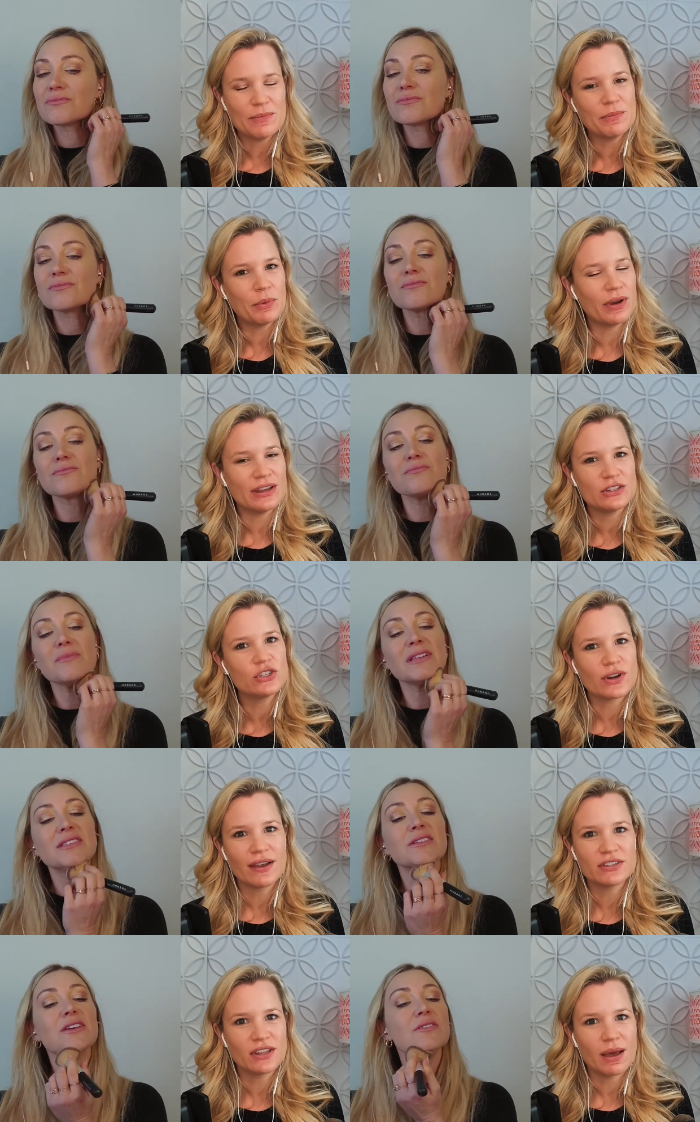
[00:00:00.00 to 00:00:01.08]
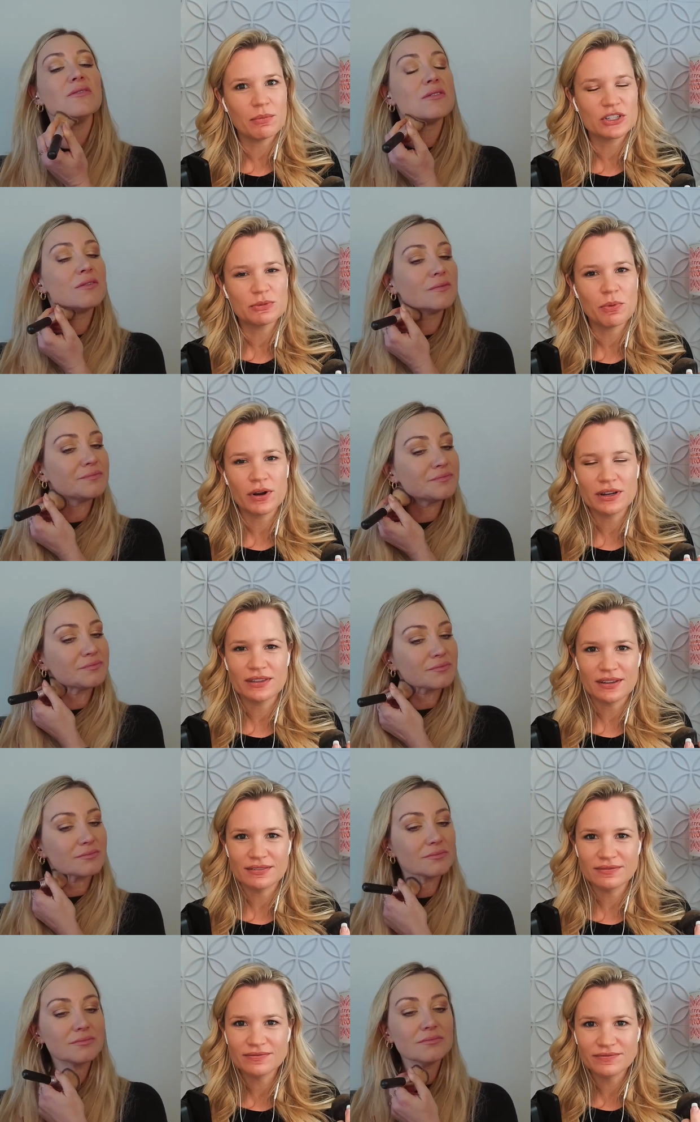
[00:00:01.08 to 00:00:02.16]
Speaker 1: boy, it just drives a lot more sporty
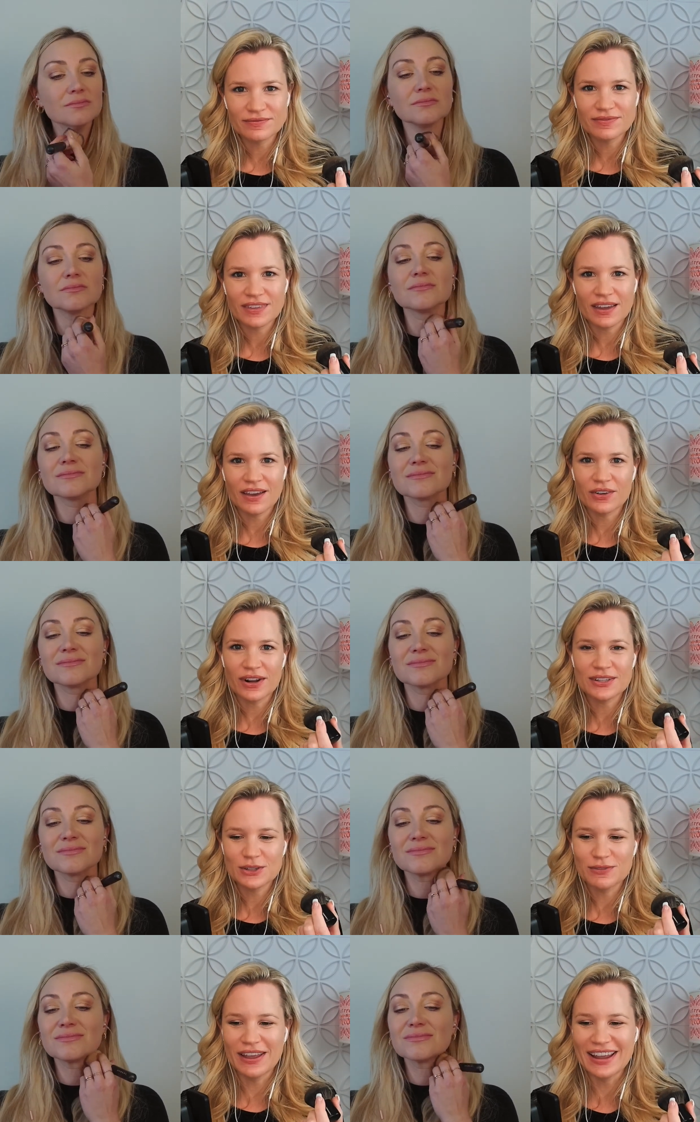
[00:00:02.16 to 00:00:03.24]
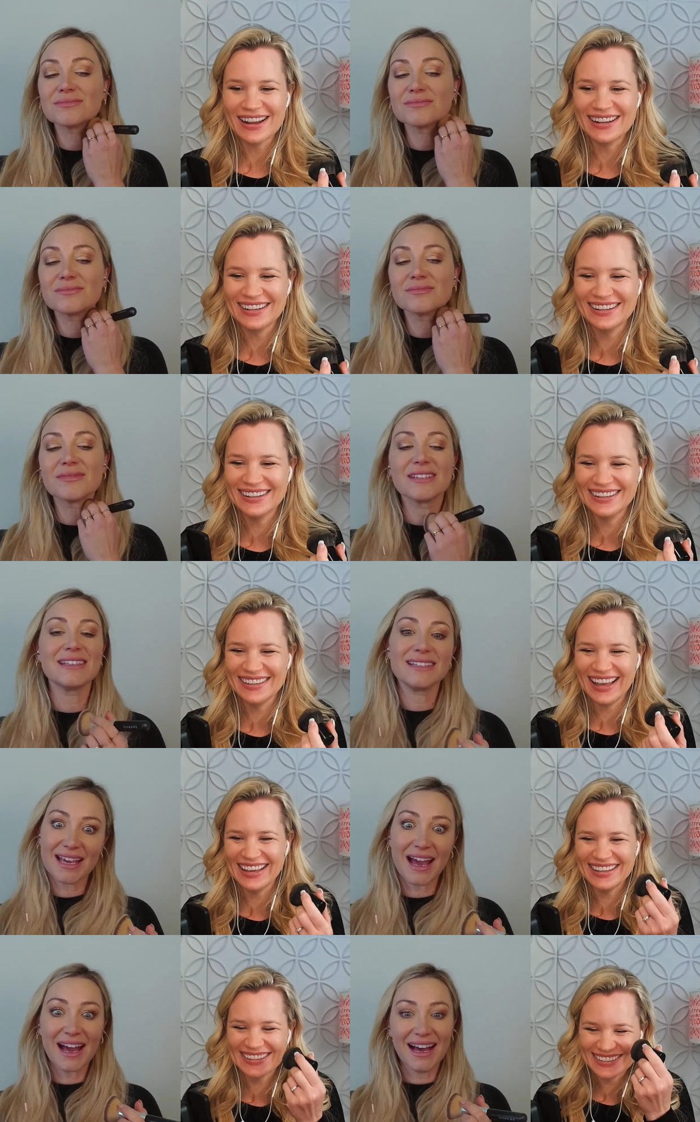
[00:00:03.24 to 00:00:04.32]
than the other SUV.
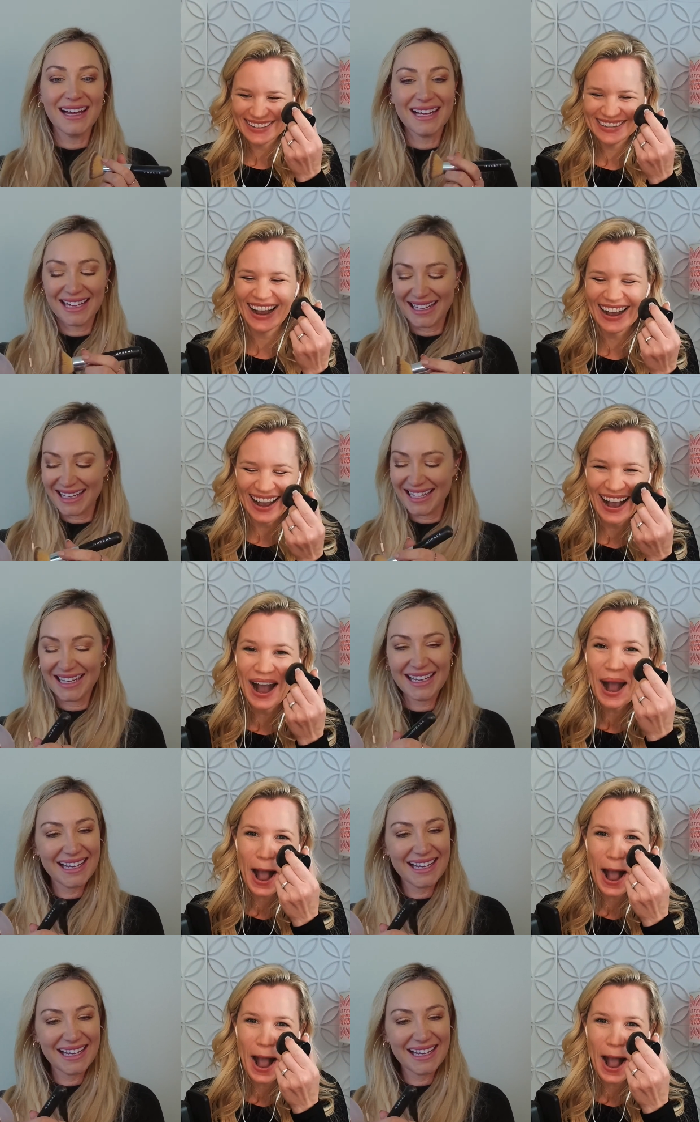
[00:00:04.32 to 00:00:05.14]
yeah. yeah.